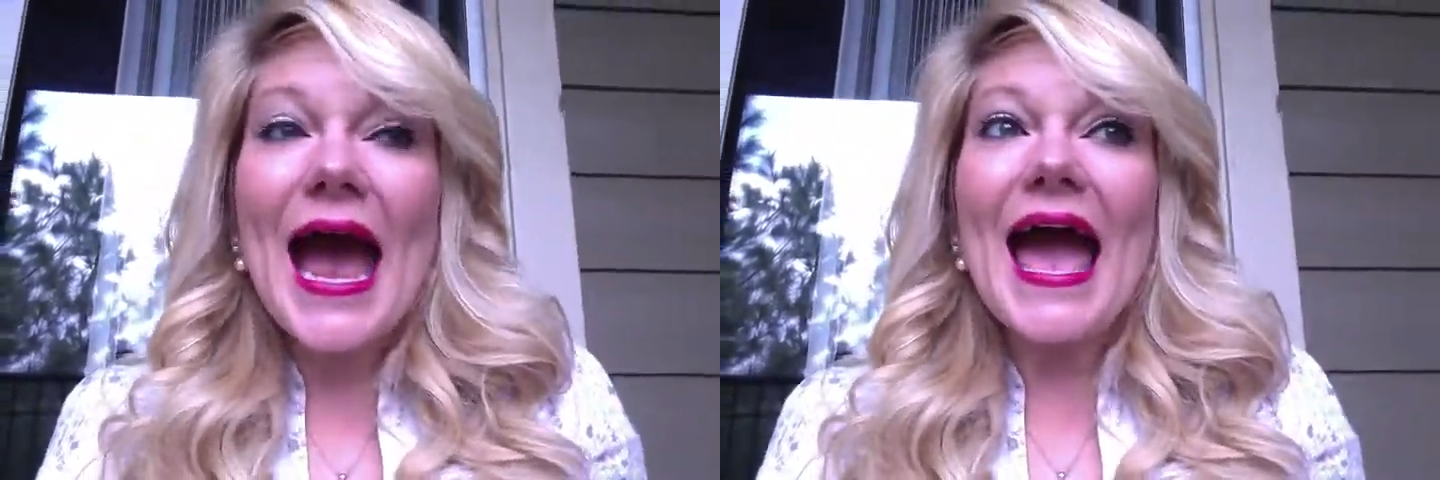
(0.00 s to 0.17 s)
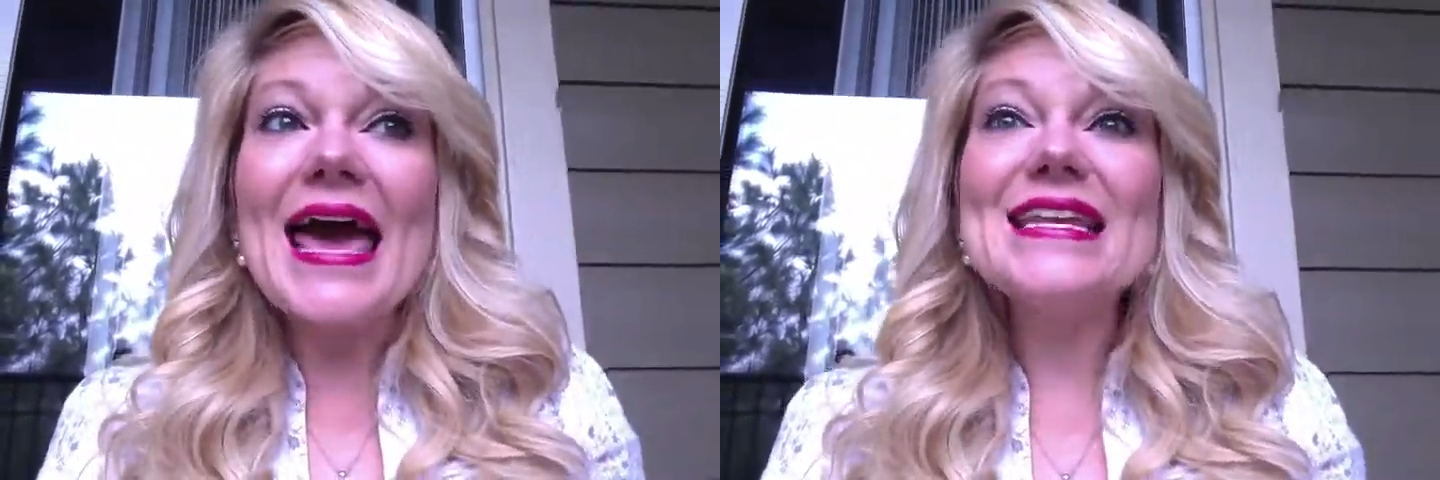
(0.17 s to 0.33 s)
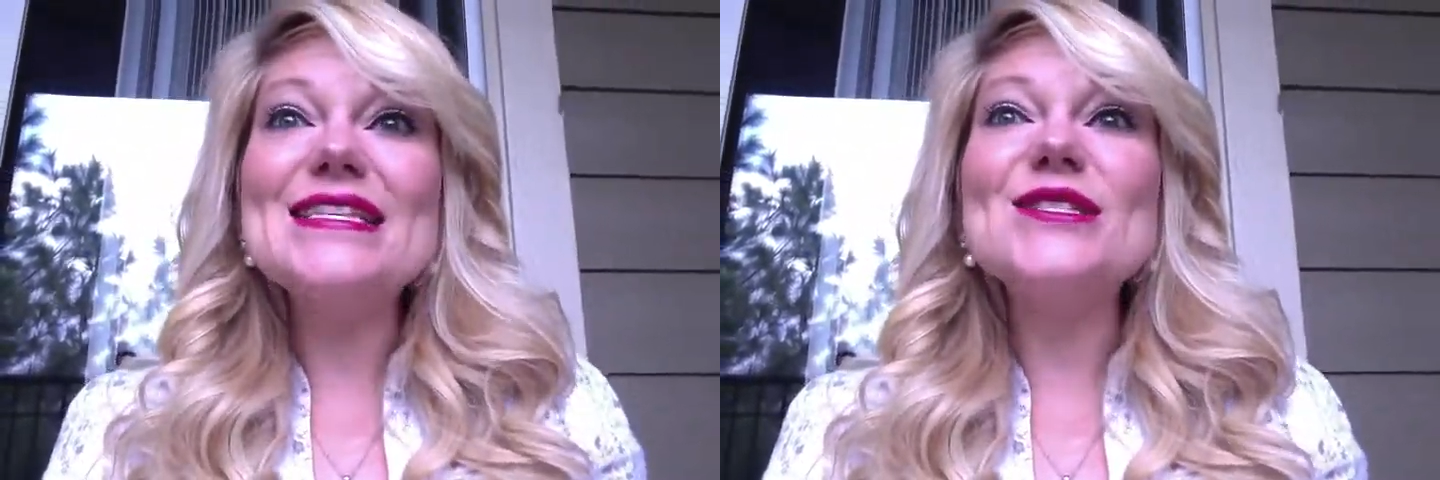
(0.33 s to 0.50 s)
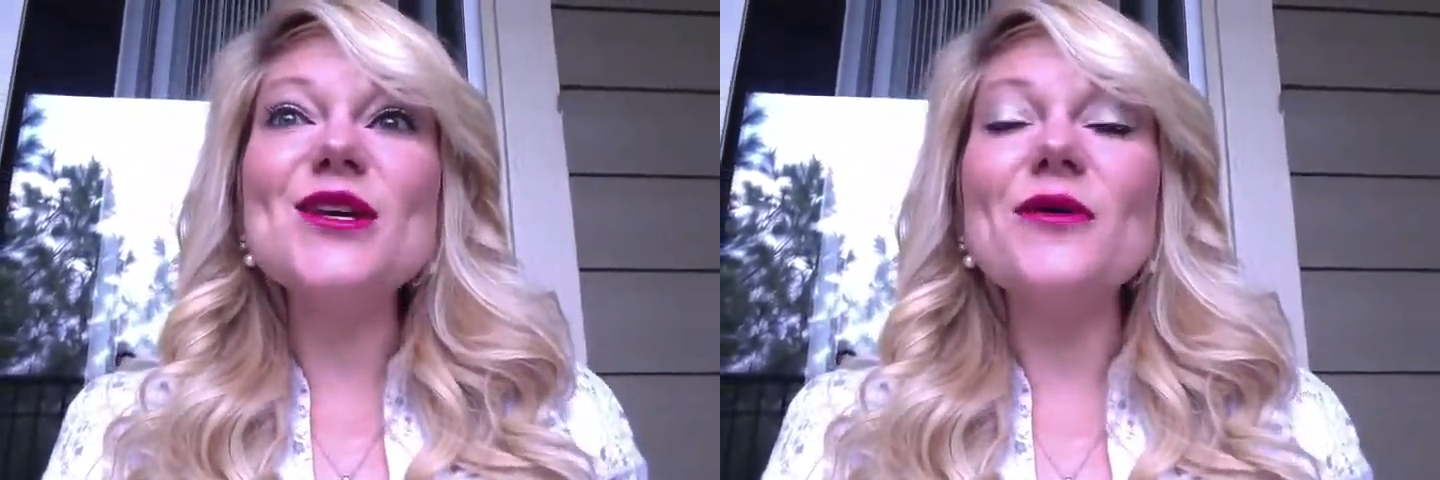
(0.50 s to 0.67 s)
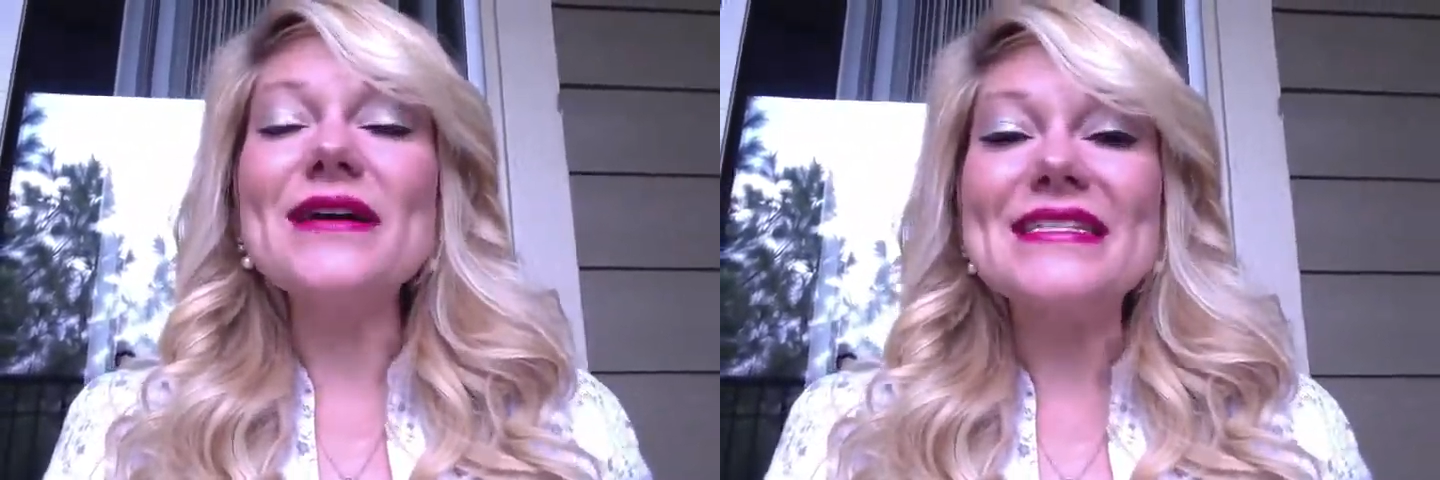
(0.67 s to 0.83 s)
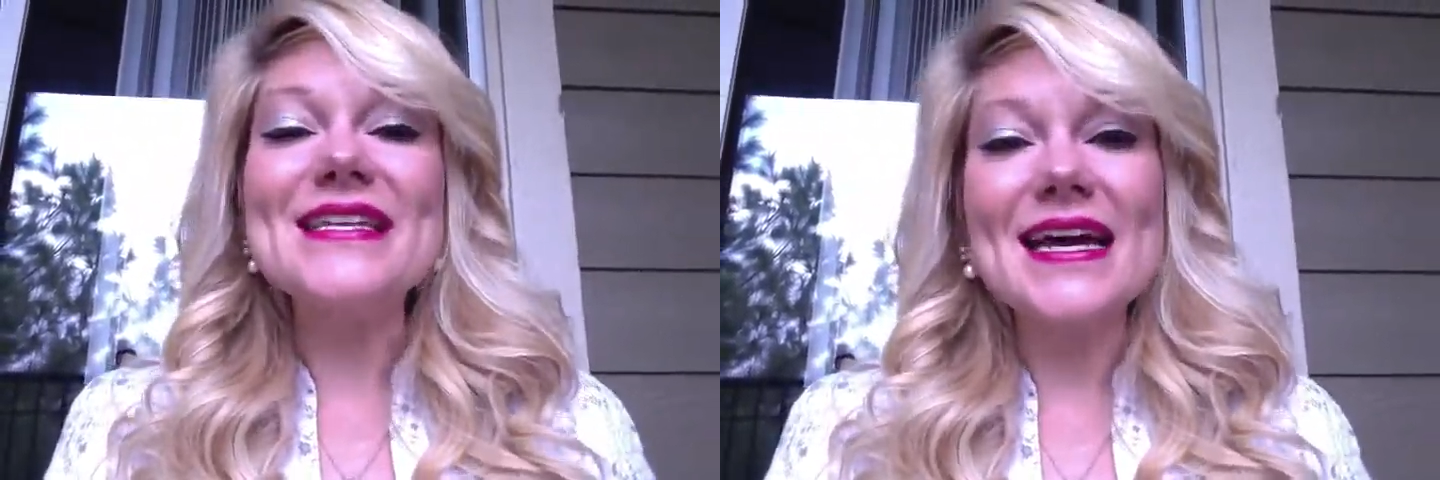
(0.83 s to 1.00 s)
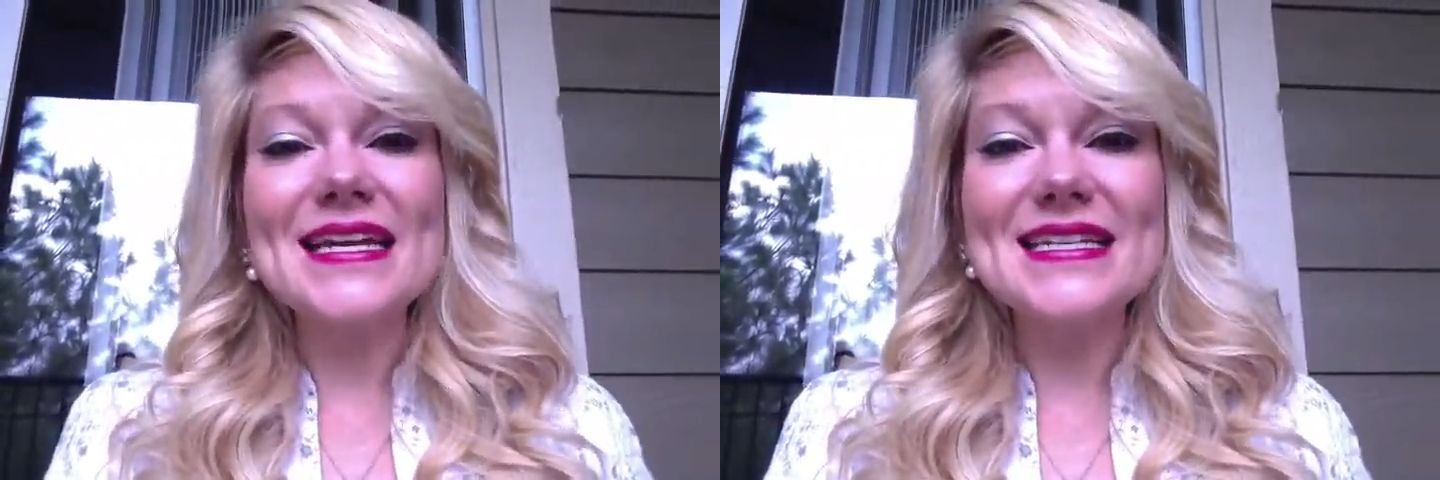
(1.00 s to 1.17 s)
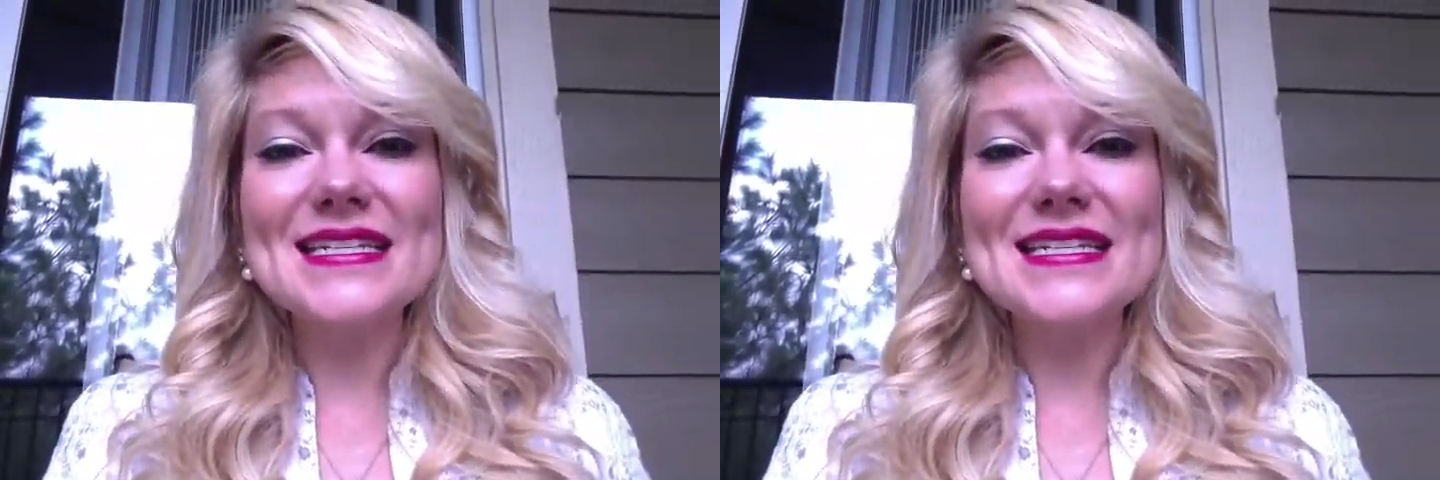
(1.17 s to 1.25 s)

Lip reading: And it's so exciting